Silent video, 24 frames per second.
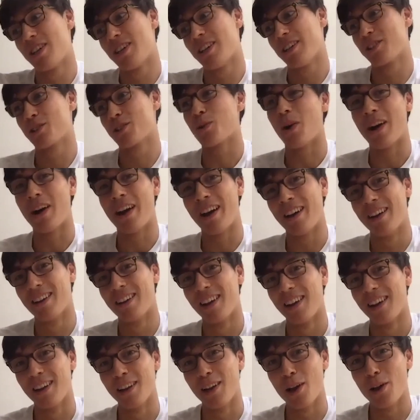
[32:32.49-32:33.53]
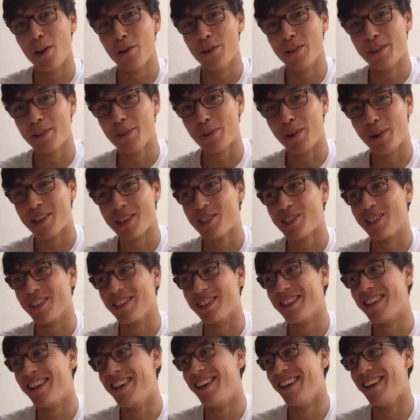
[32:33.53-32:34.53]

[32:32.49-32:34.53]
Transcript: That's quite a loaded question.